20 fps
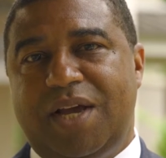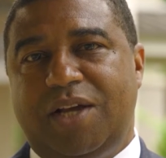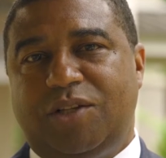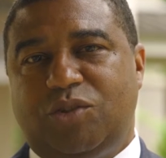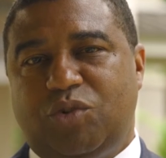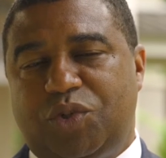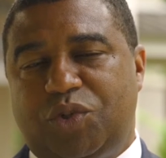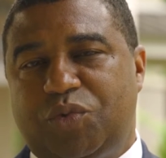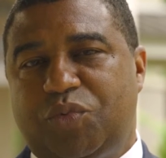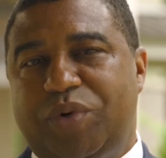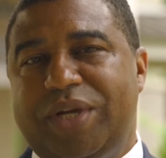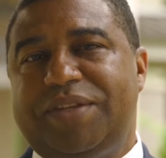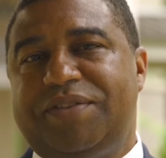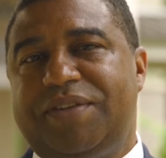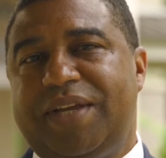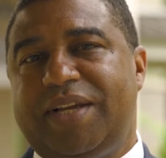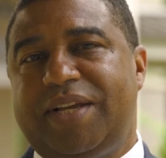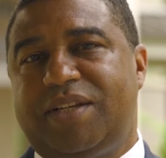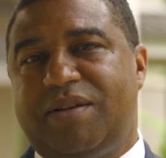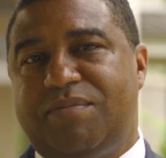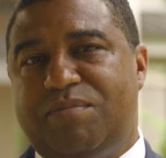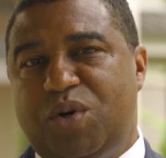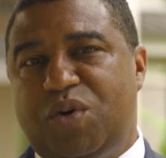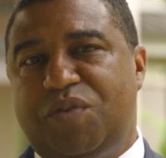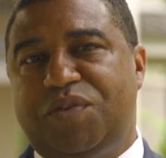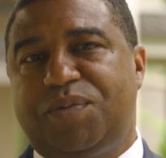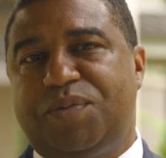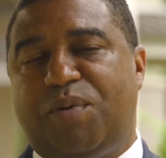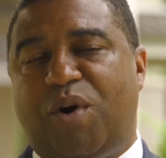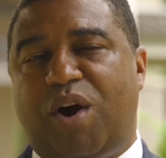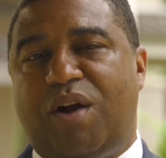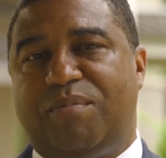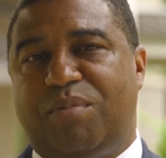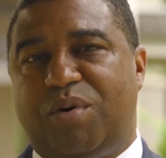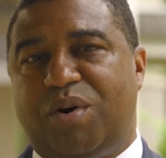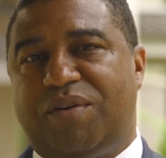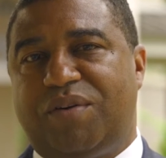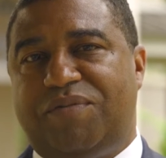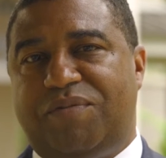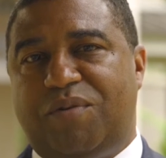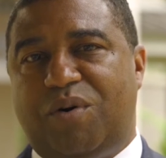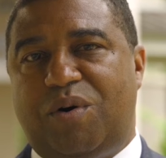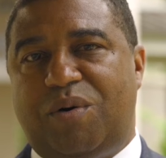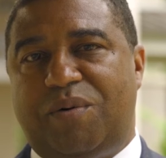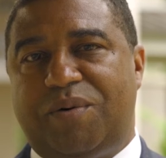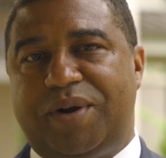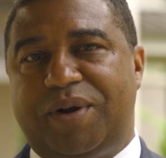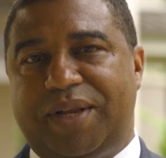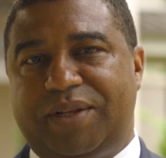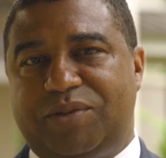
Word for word: So as we seek to move Spartanburg forward,